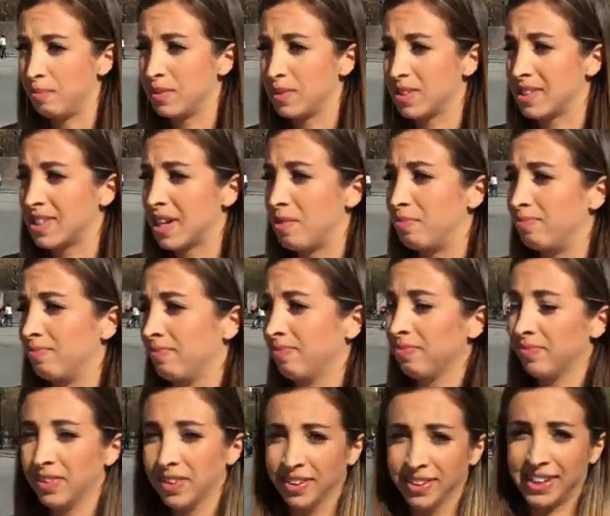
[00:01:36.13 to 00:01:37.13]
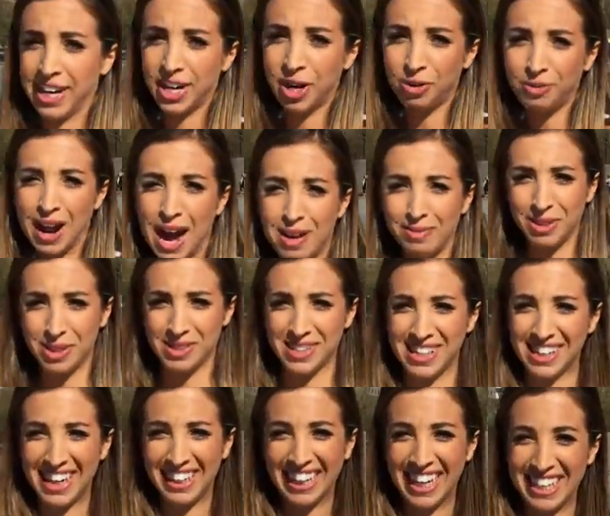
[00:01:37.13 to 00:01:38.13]
Some ghetto rap
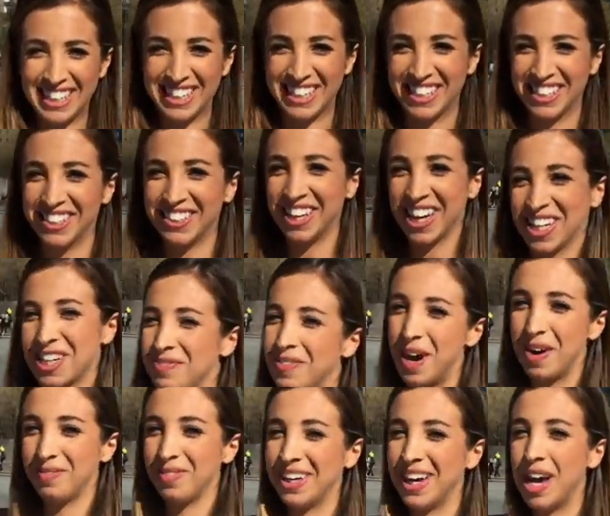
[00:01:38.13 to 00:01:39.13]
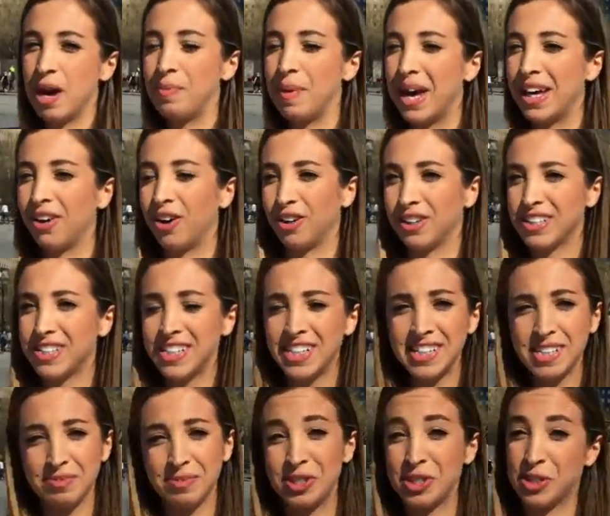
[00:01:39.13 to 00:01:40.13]
music I like to do, like to pump me up, and honestly
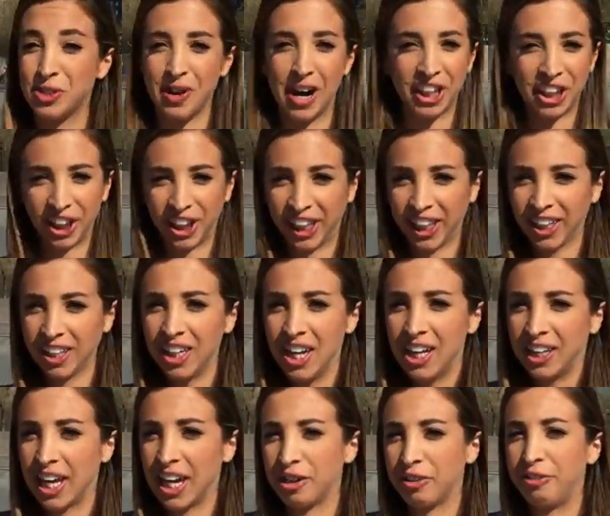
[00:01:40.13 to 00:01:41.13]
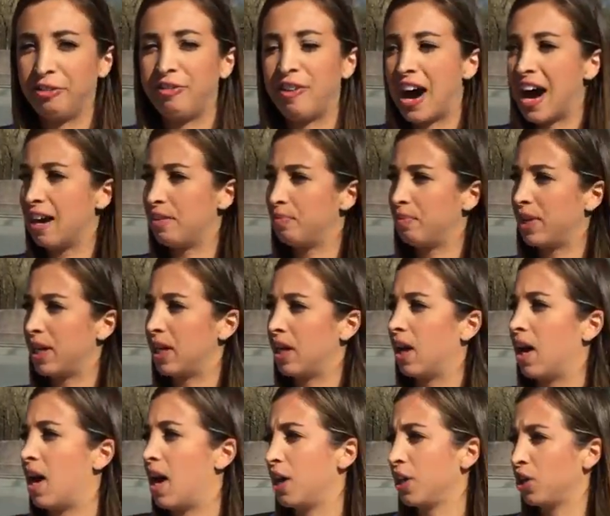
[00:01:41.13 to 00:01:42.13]
some stretching, like a
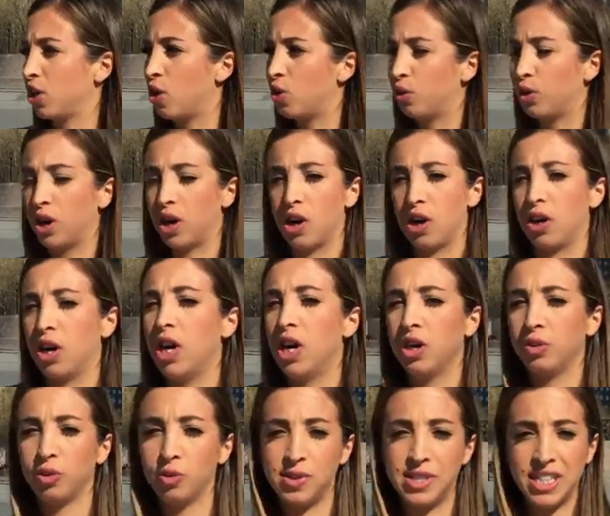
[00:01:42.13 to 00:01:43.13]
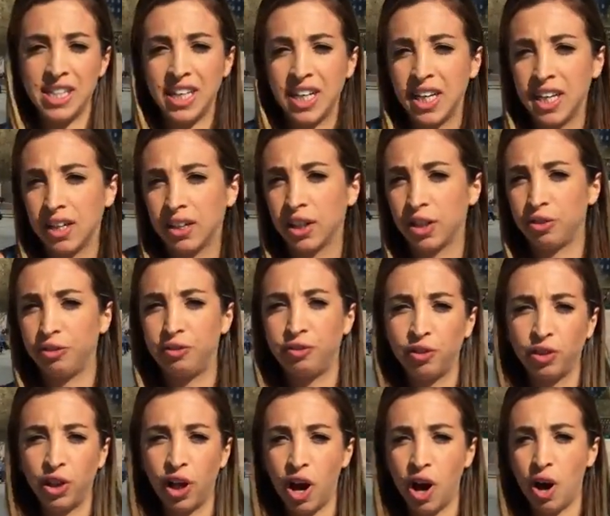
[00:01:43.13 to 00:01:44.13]
5-minute yoga routine, a little
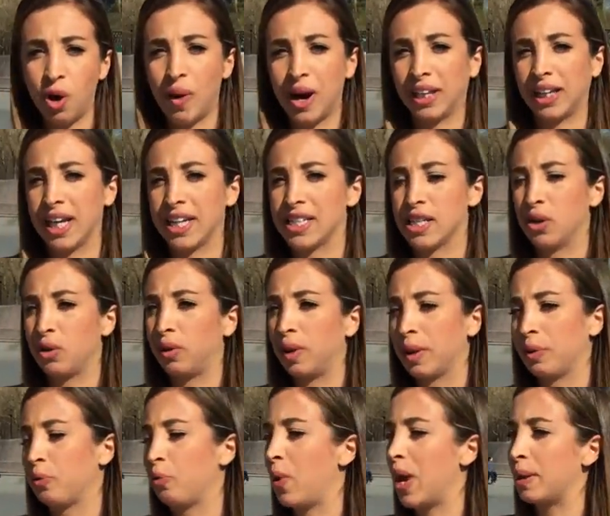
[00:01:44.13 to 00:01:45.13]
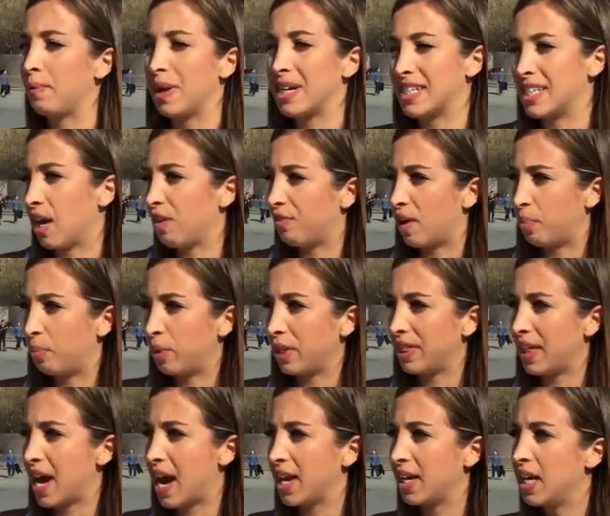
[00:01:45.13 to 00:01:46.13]
flow. I like to like wake myself up with
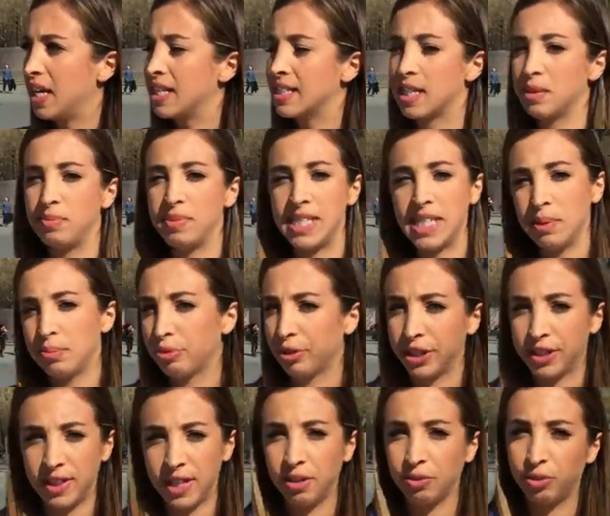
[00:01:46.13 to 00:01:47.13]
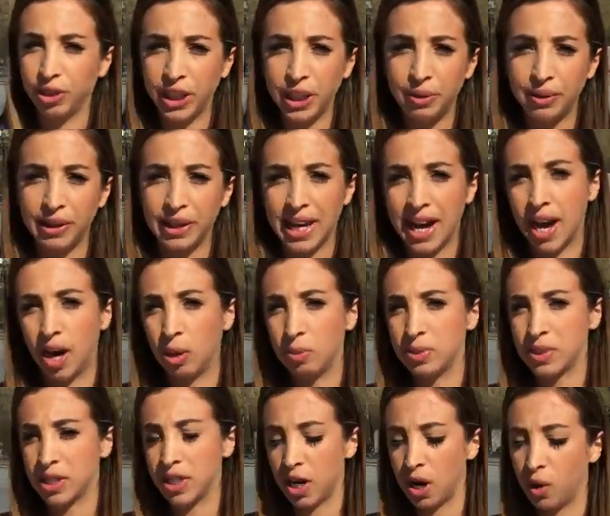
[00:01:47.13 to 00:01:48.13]
that. Some deep breathing really helps.